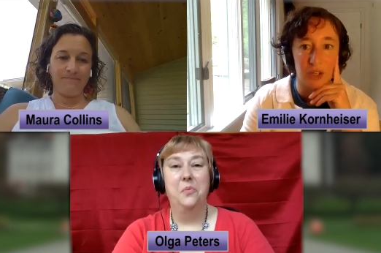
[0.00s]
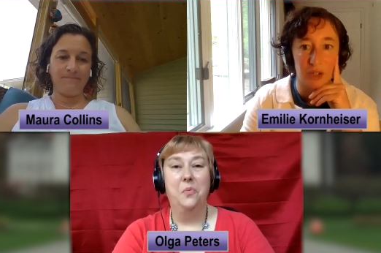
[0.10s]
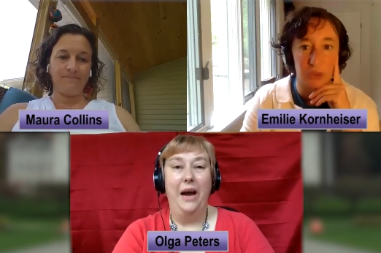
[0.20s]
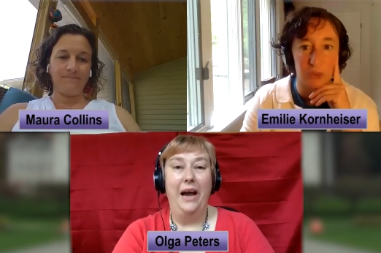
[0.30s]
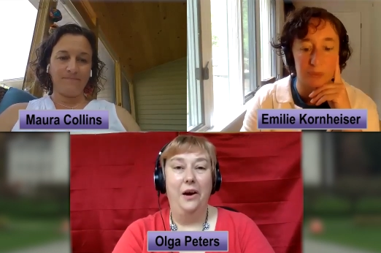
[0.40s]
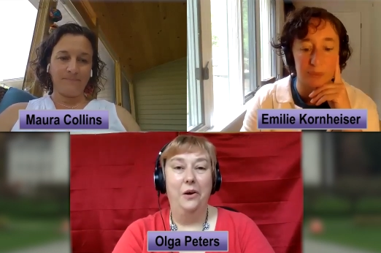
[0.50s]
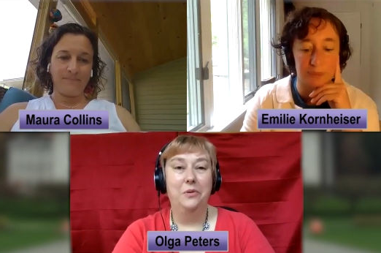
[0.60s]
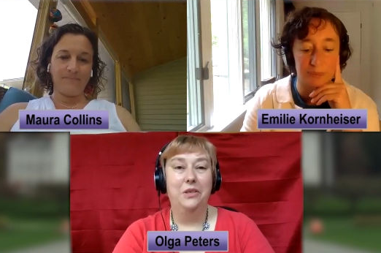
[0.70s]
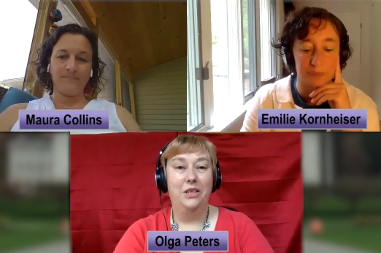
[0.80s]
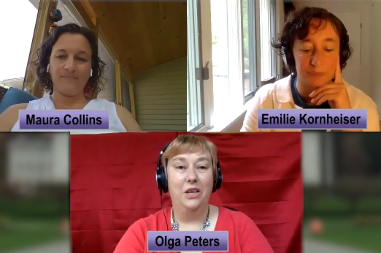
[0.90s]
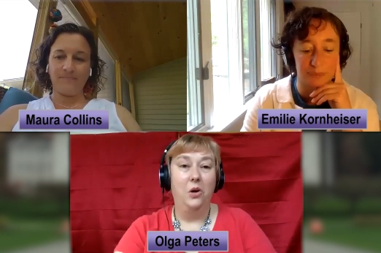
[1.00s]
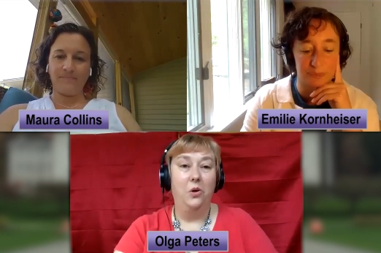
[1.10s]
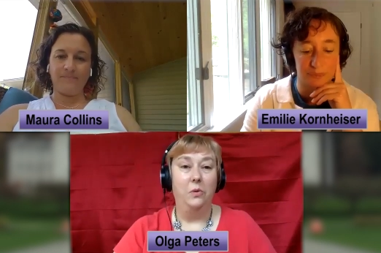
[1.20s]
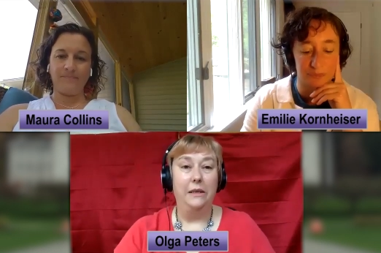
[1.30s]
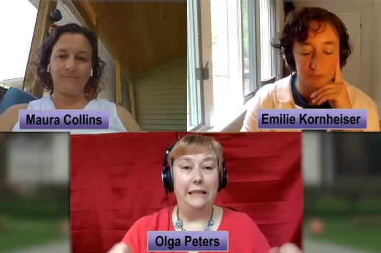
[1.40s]
Speaker 1: Wow.
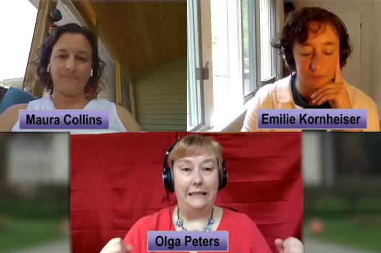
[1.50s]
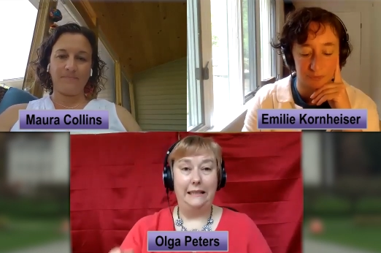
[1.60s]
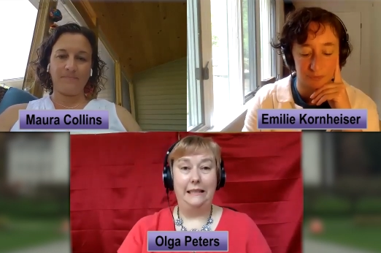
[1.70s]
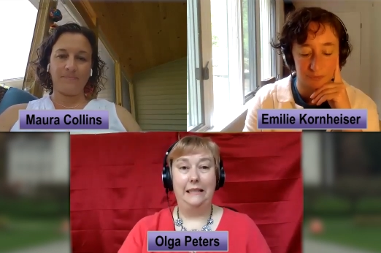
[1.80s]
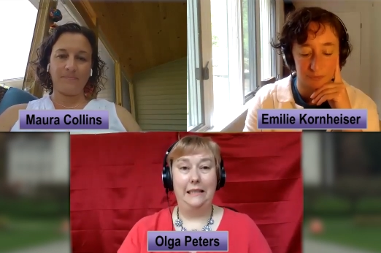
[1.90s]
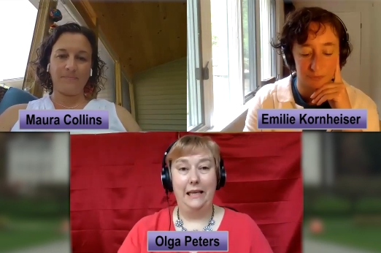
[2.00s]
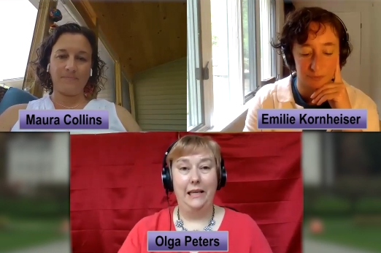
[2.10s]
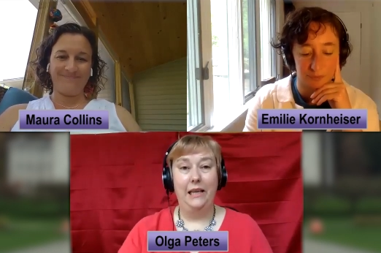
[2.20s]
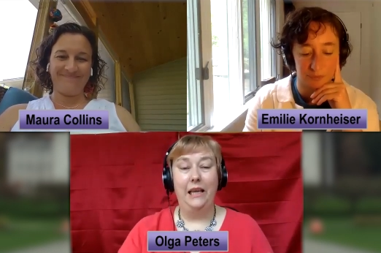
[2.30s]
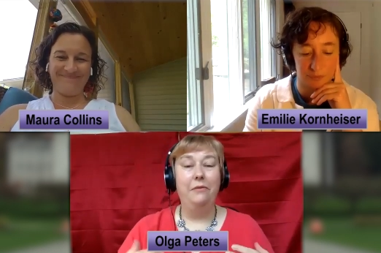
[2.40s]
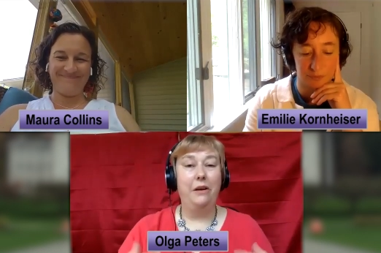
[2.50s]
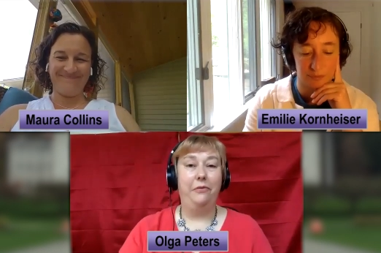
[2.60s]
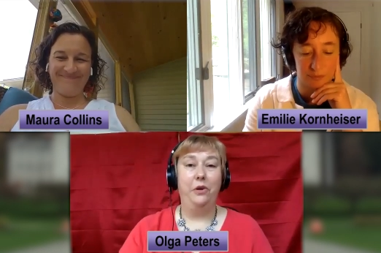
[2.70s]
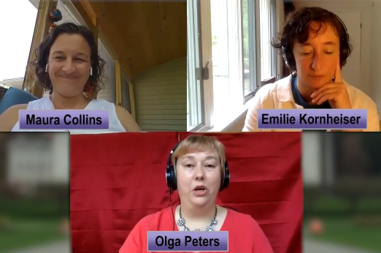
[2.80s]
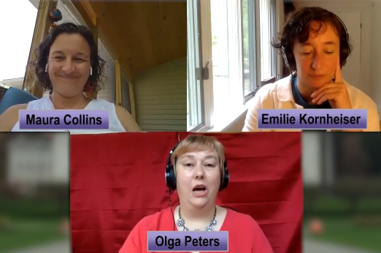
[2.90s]
So even if
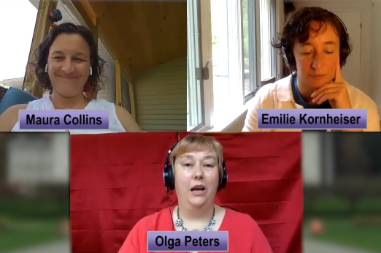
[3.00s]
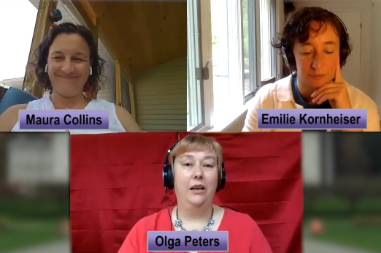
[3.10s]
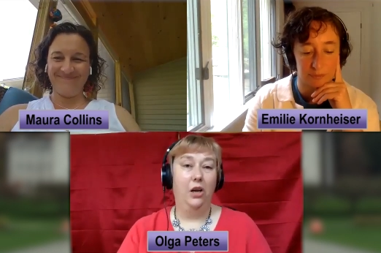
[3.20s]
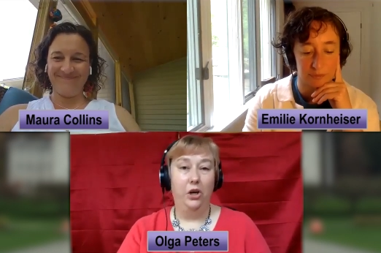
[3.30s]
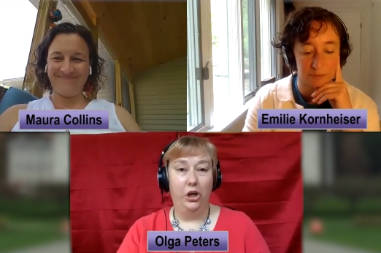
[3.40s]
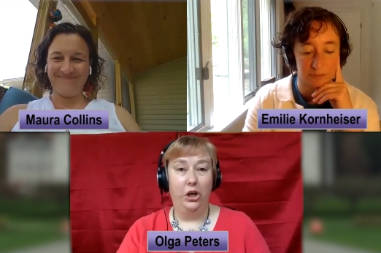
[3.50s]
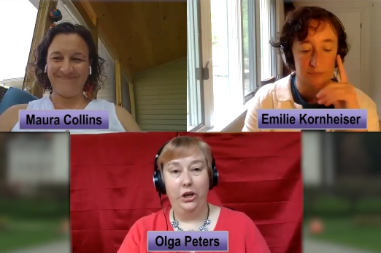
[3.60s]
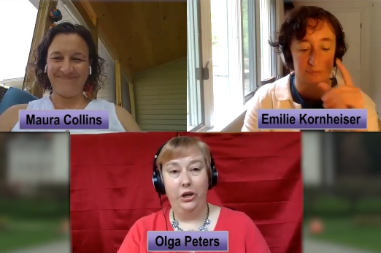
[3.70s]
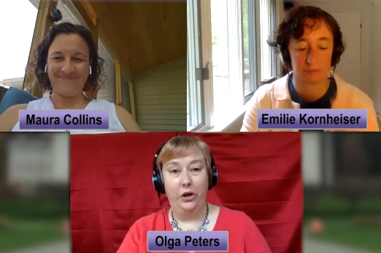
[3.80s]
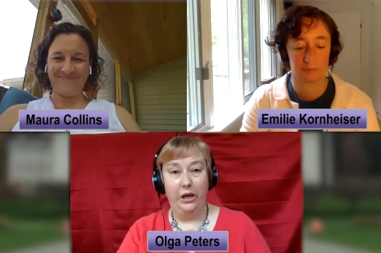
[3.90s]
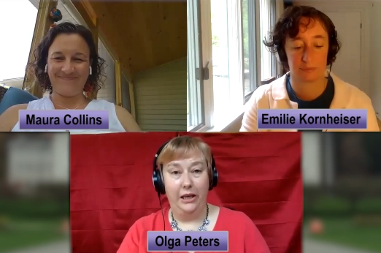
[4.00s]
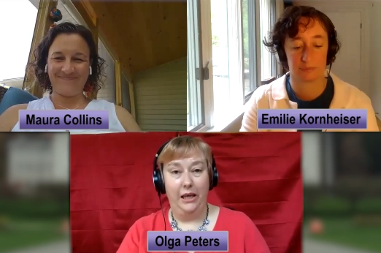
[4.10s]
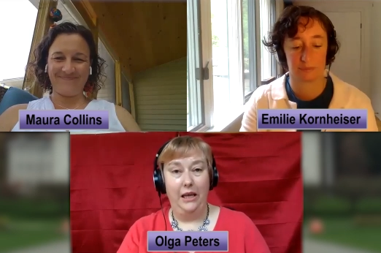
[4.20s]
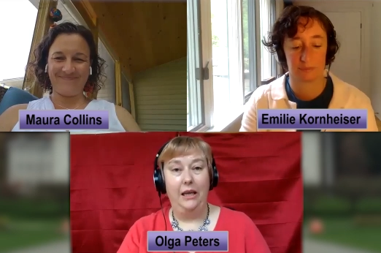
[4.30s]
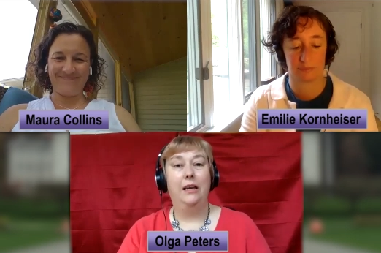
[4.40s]
you're not a nerd or a
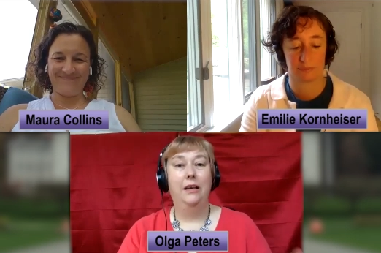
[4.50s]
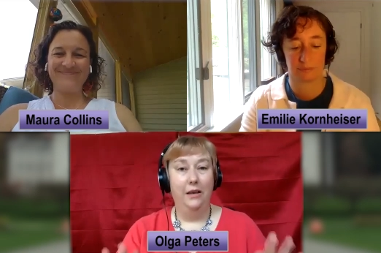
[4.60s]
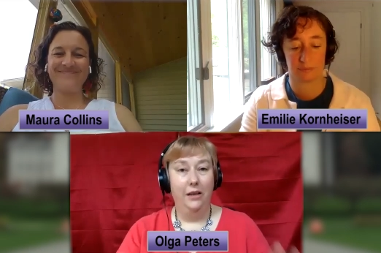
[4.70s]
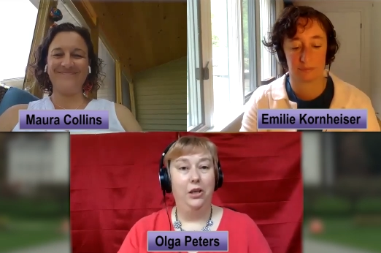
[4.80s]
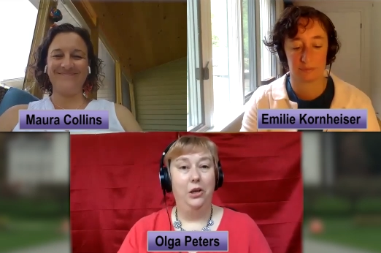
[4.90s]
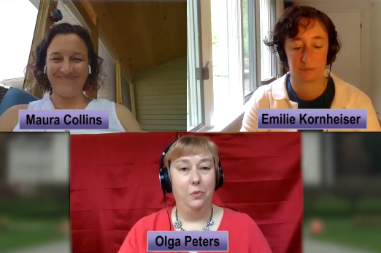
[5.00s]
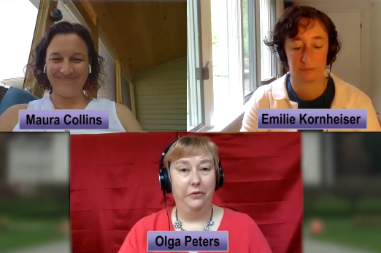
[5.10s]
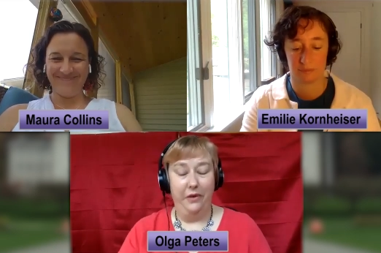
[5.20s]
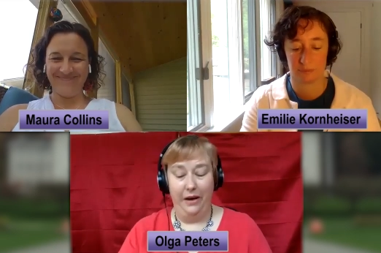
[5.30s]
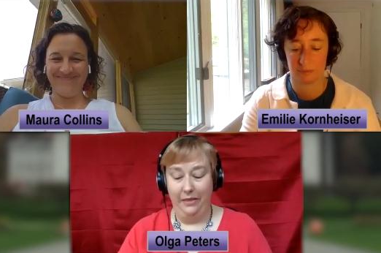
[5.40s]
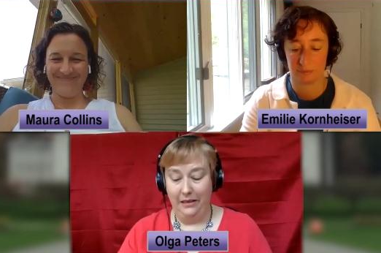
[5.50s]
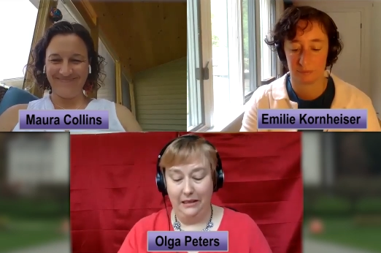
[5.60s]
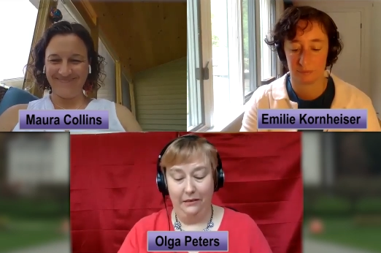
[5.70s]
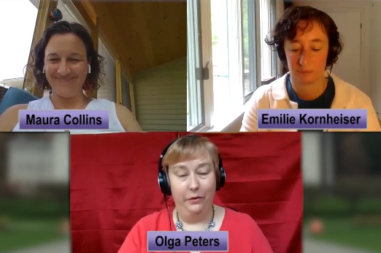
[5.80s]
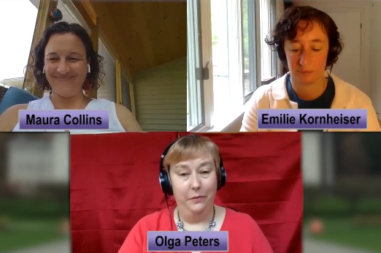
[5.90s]
geek, you will find this
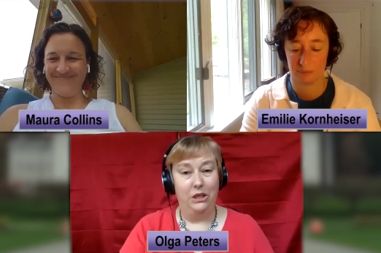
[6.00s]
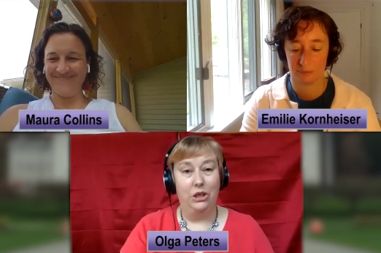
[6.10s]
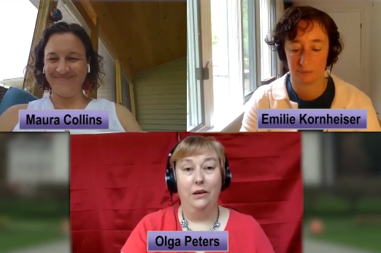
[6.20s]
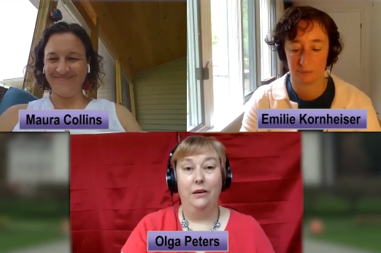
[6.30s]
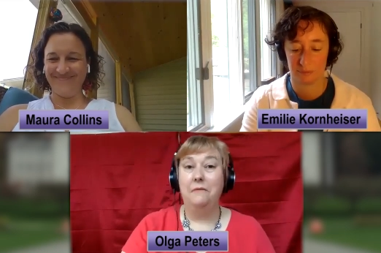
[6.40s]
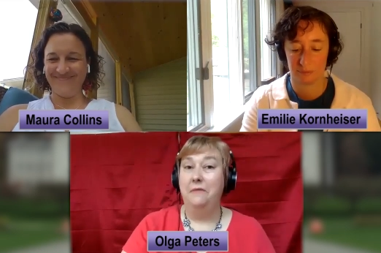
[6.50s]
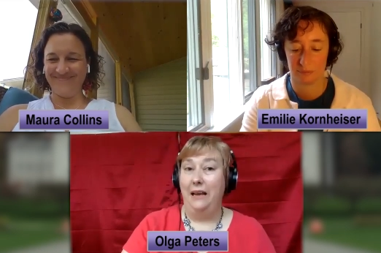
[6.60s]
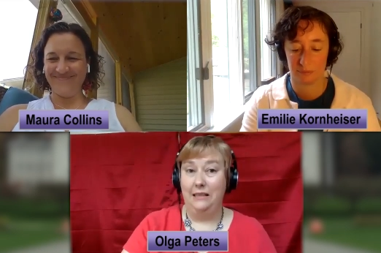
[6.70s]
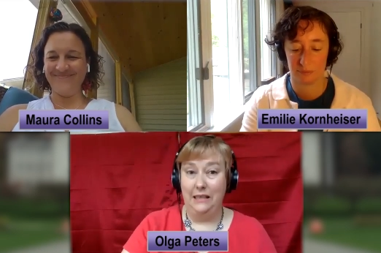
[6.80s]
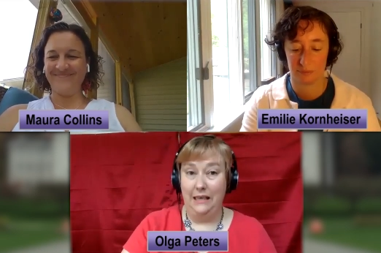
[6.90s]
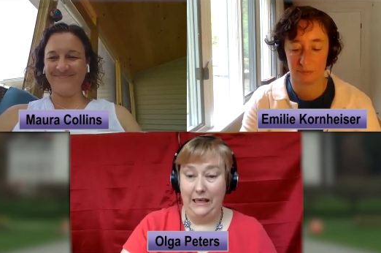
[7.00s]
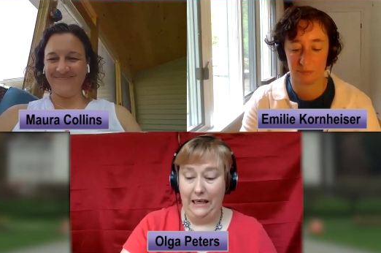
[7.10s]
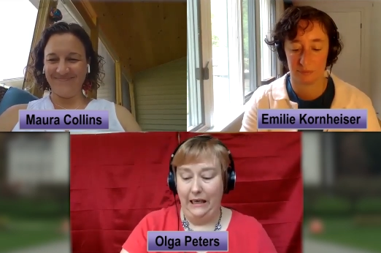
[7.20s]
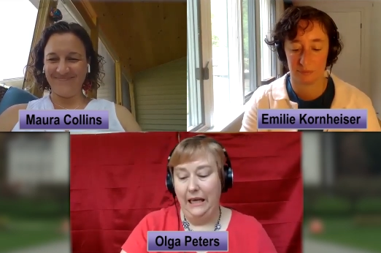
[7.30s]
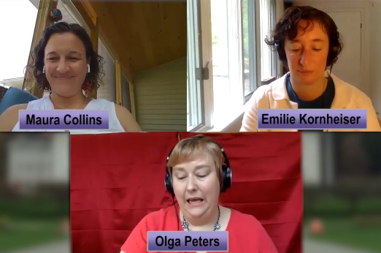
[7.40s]
information fascinating.